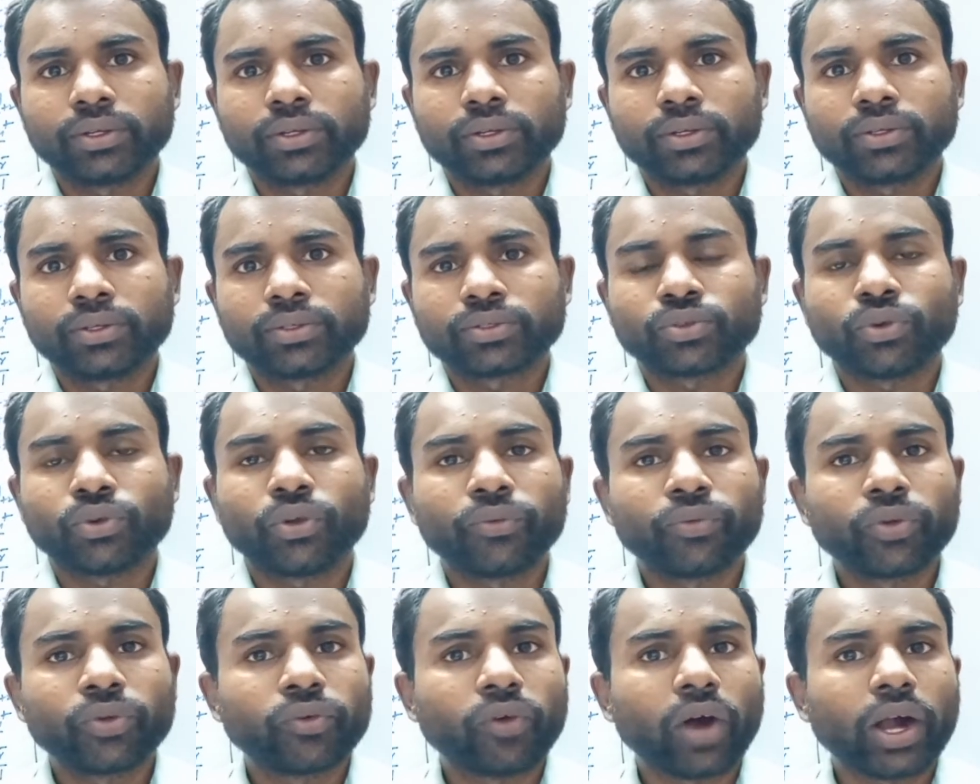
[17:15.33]
So if
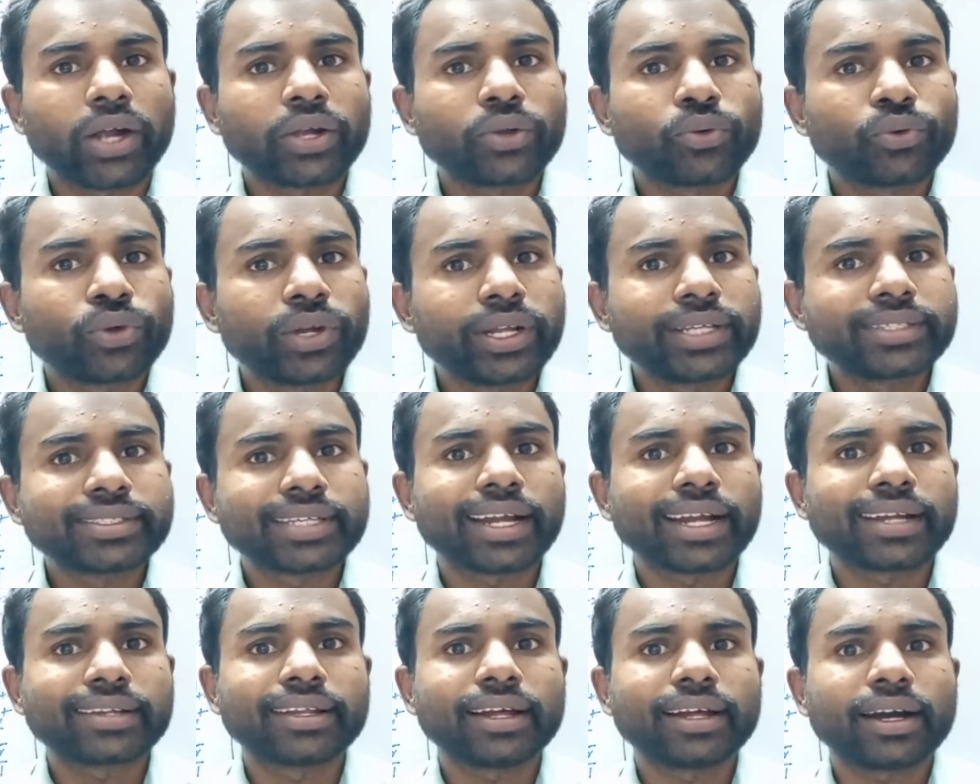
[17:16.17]
you want to
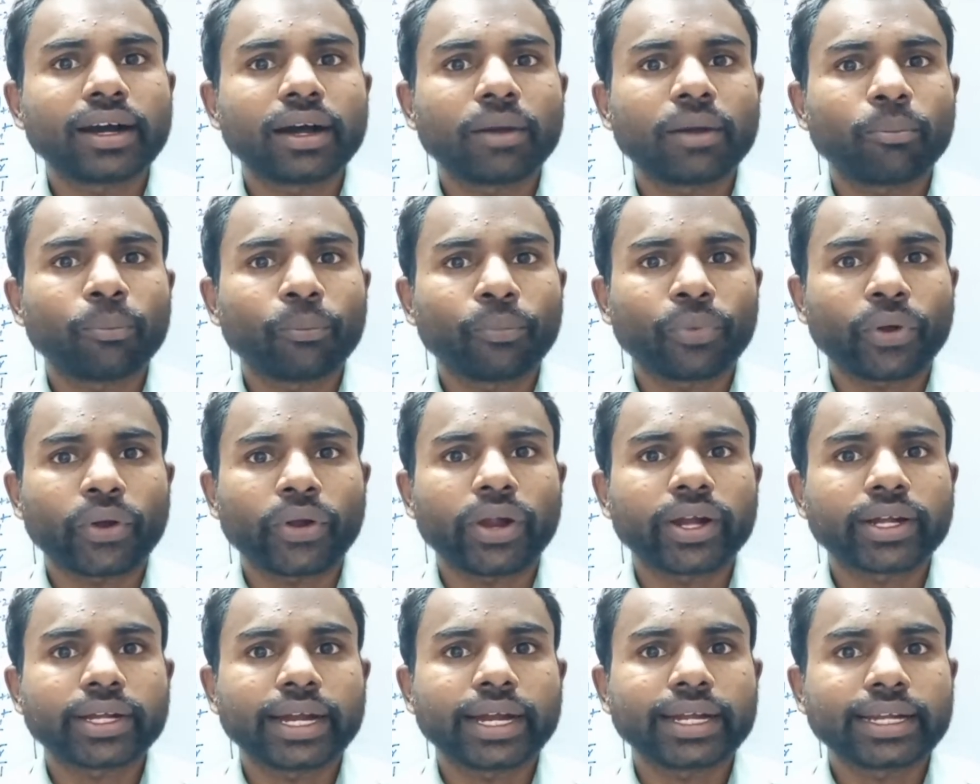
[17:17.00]
decide the
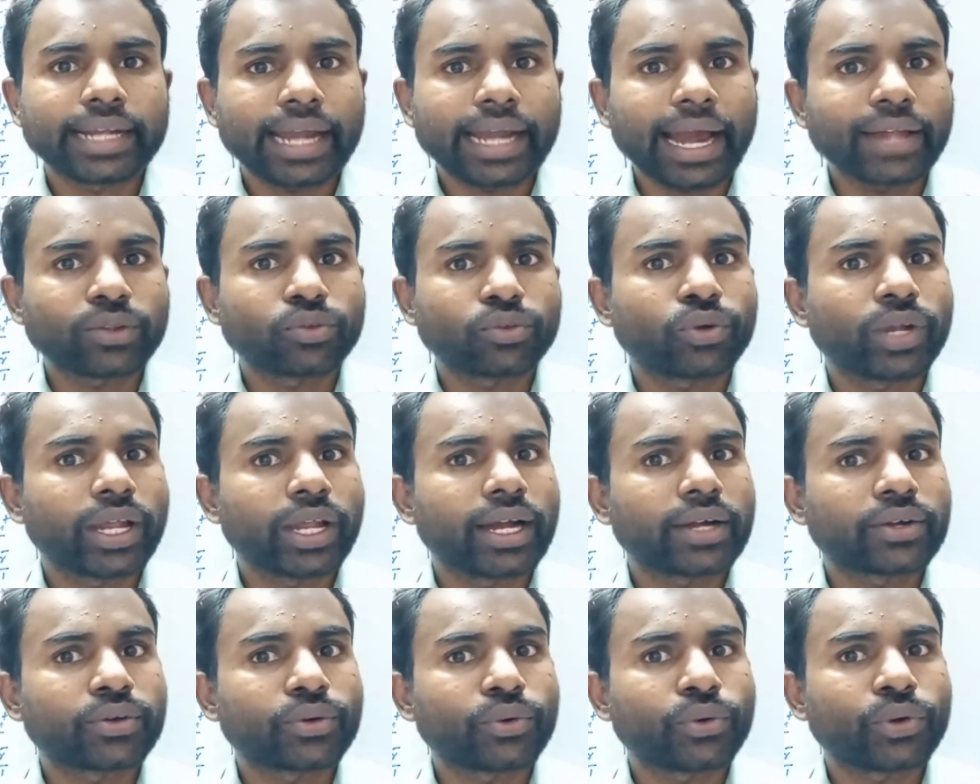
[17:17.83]
product at cathode
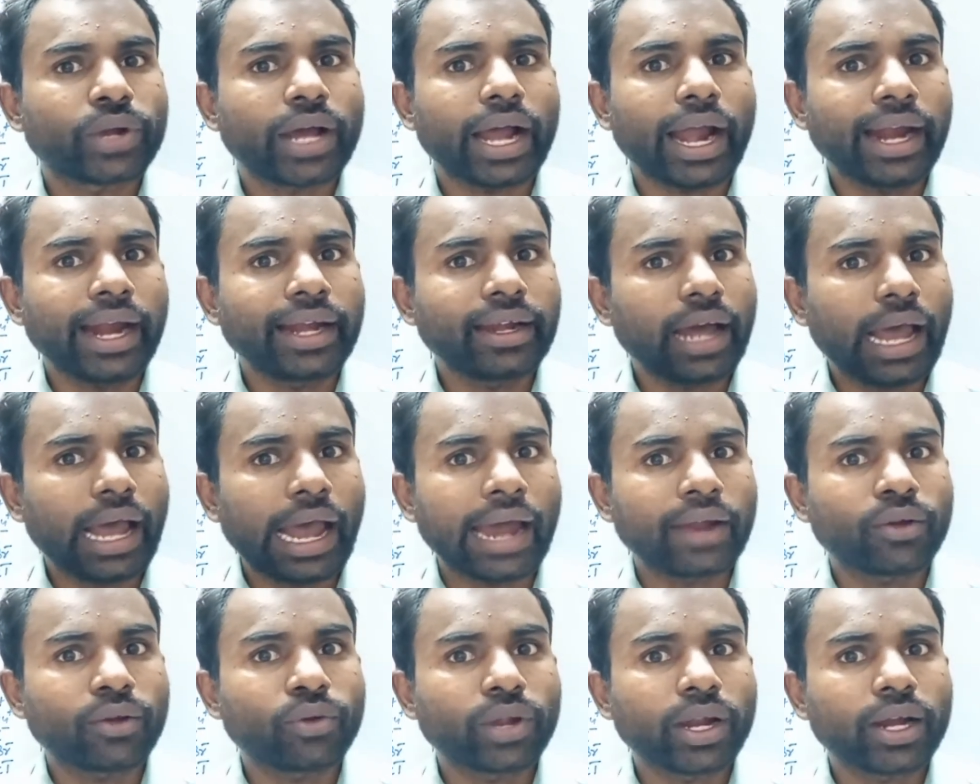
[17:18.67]
electrode and
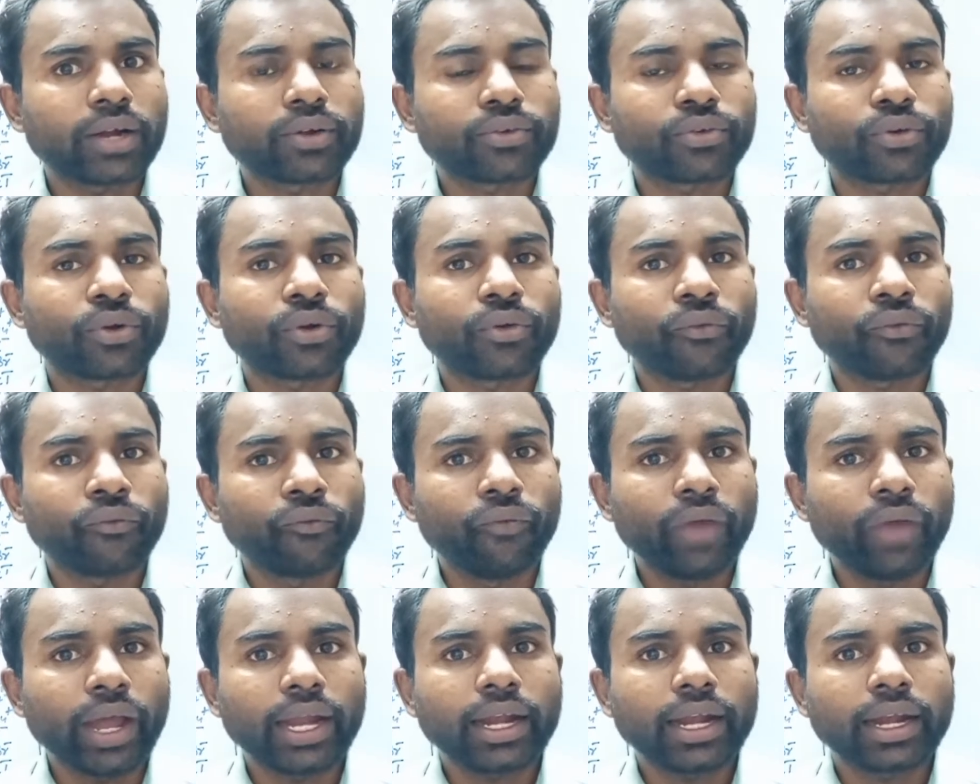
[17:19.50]
anode electrode
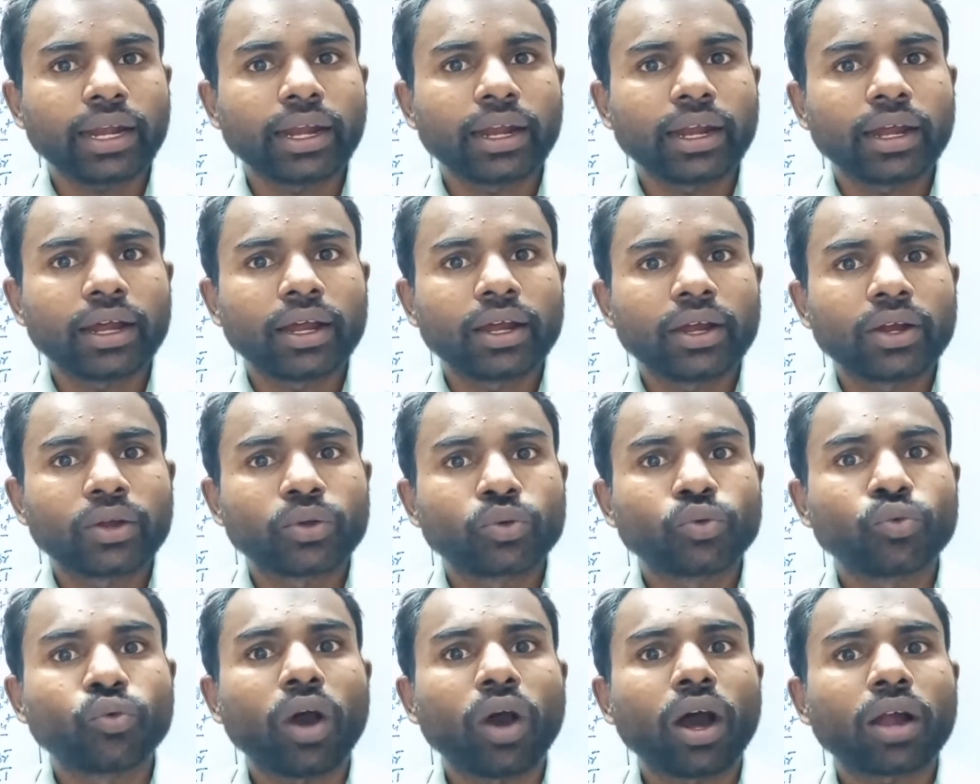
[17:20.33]
when
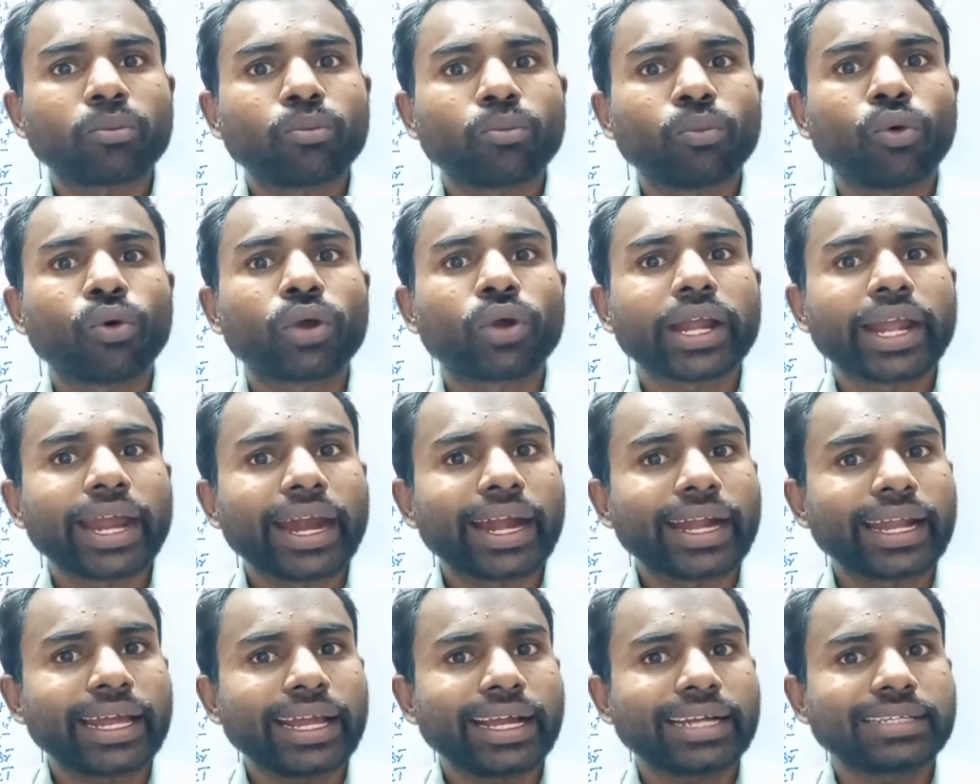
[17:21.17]
two or more
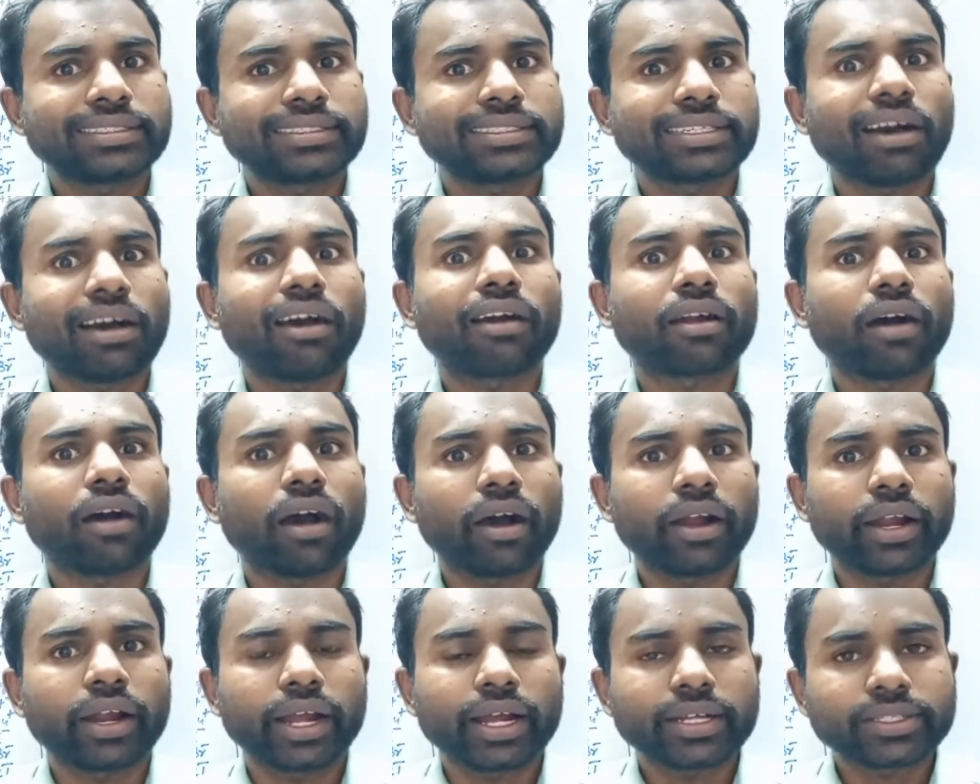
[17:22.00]
cations or
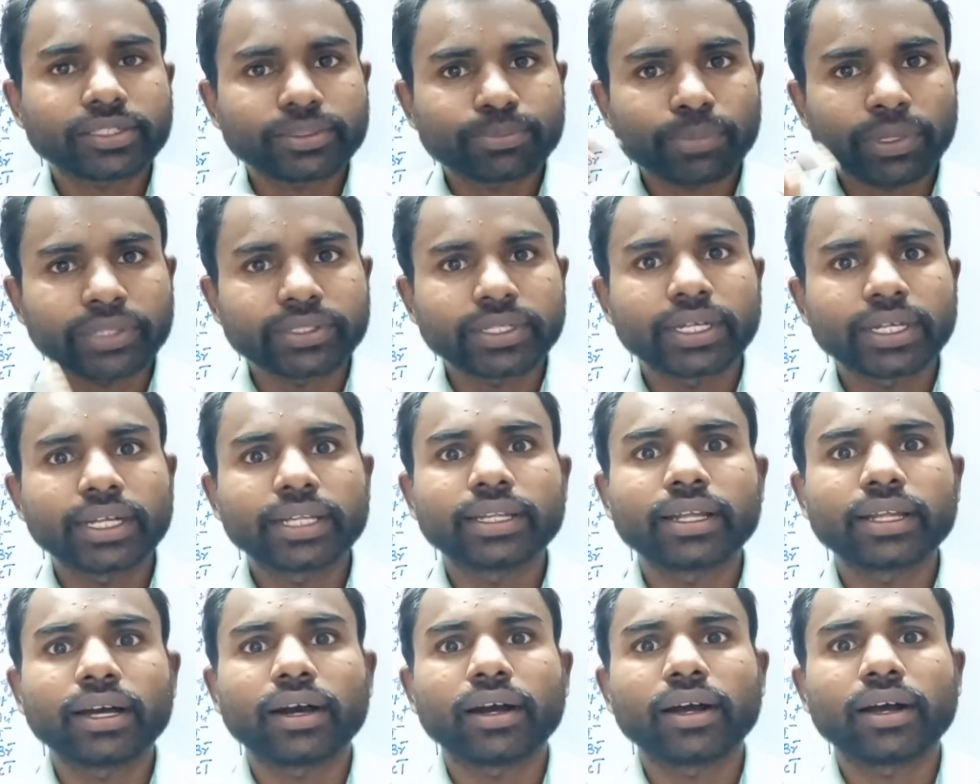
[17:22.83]
anions present in
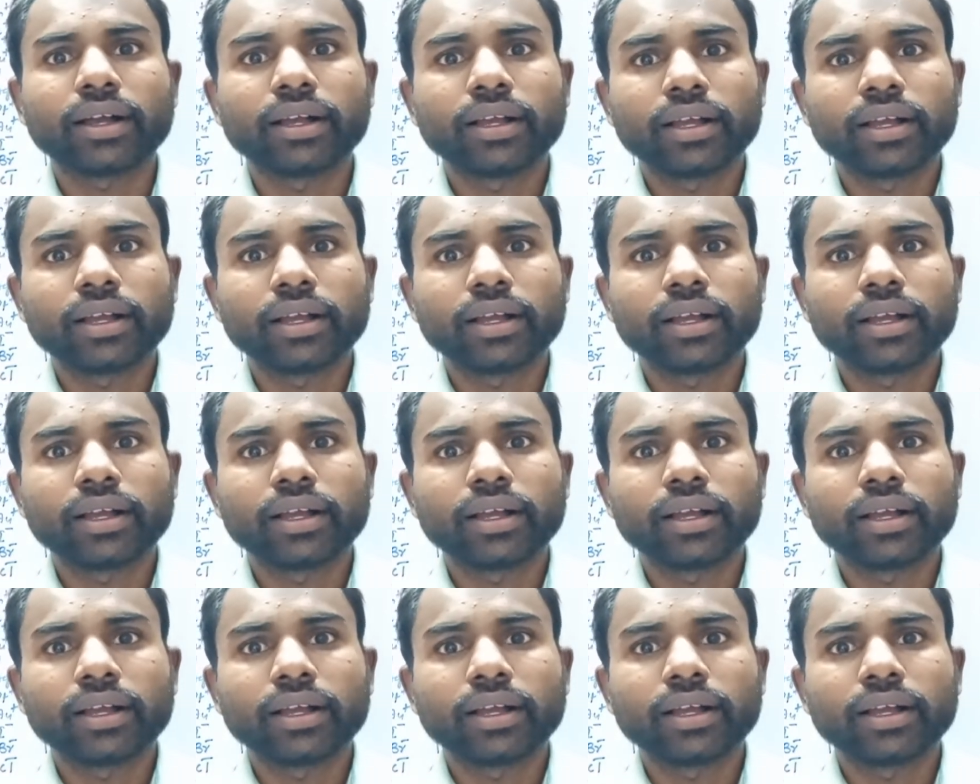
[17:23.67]
the